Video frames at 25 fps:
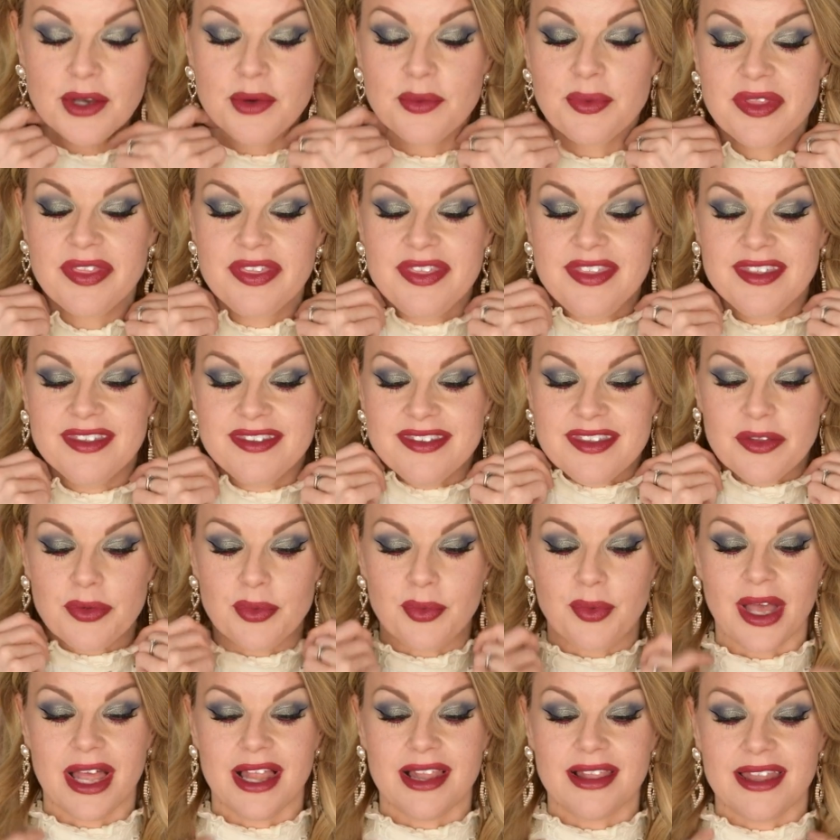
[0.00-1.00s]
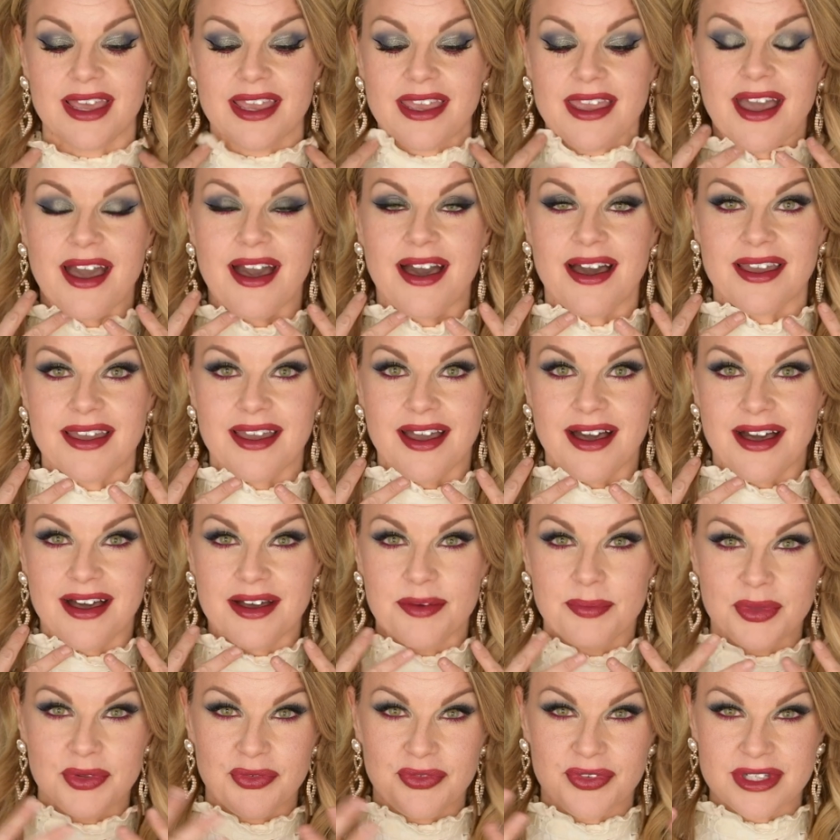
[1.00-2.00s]
With this as well, like high
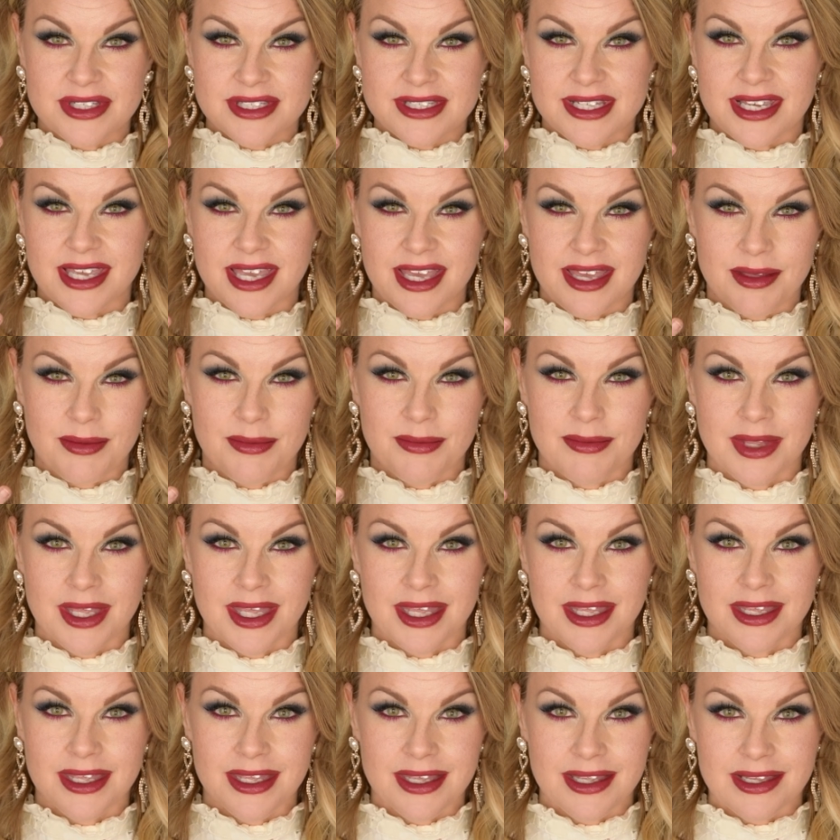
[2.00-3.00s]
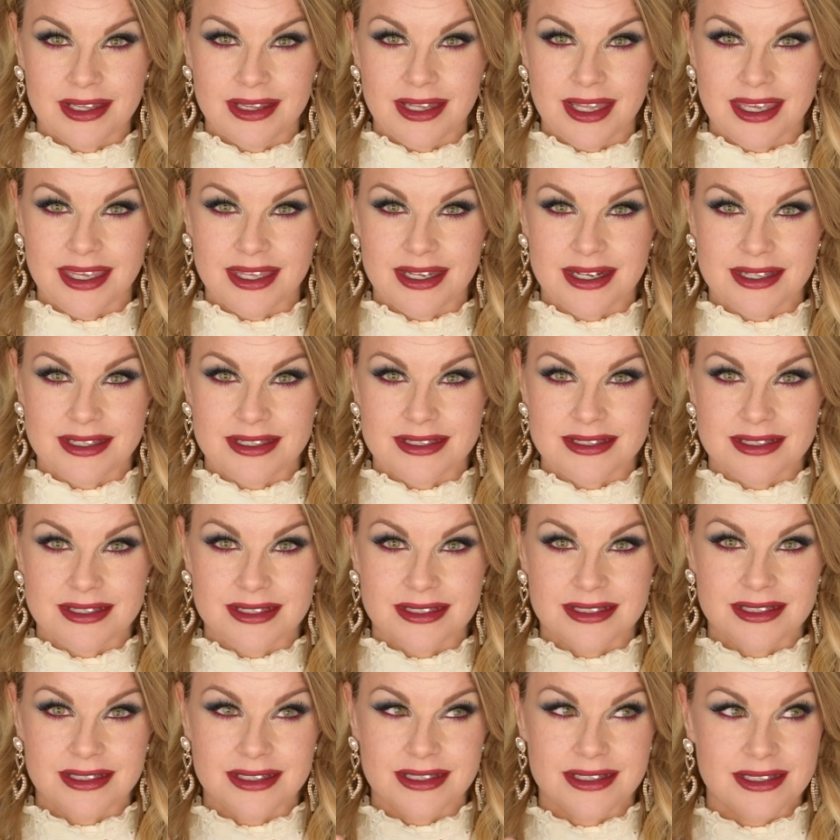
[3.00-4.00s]
up, it feels like I'm like in
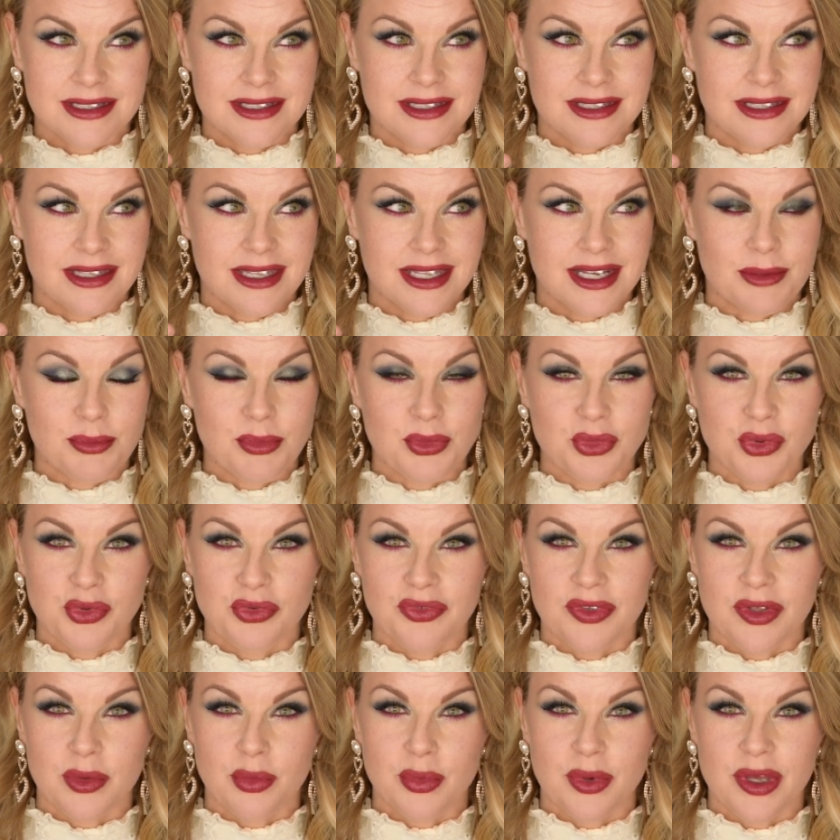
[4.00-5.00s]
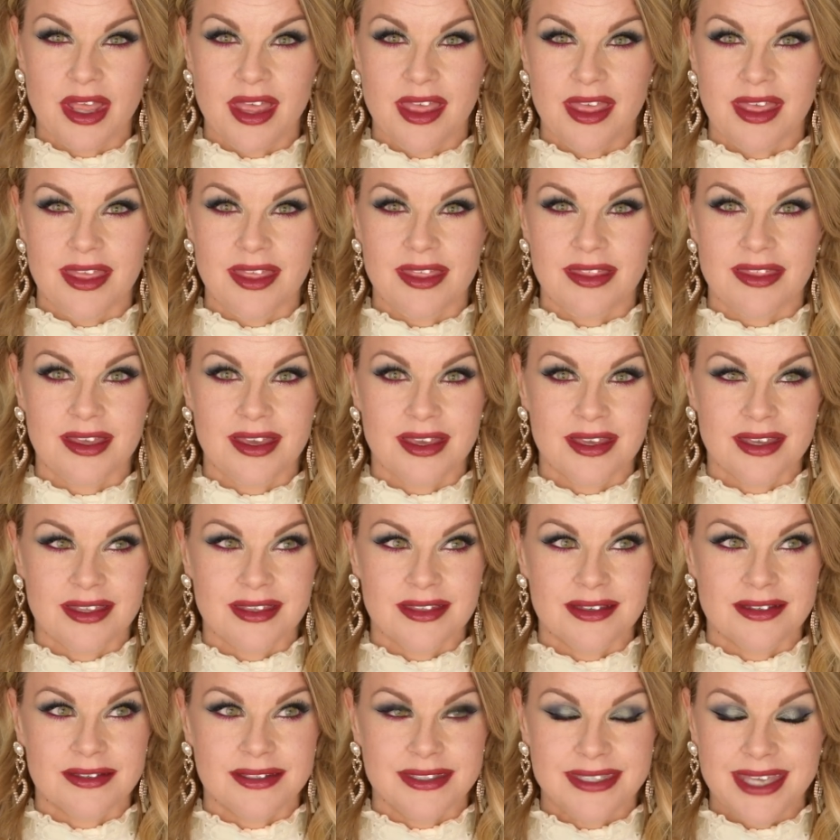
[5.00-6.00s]
a movie with,
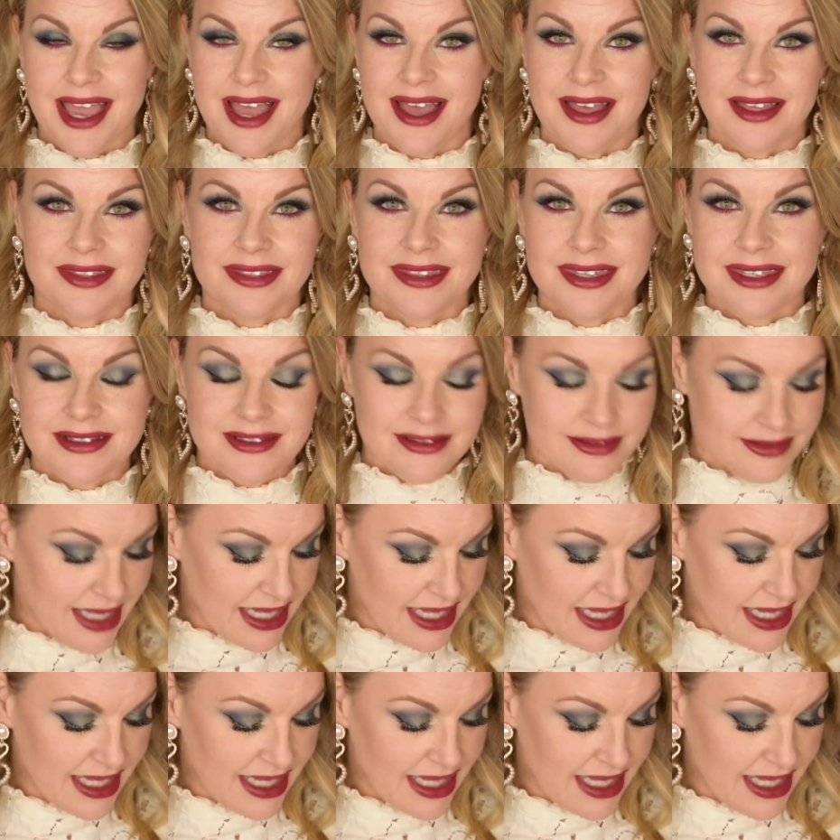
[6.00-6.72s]
yeah, the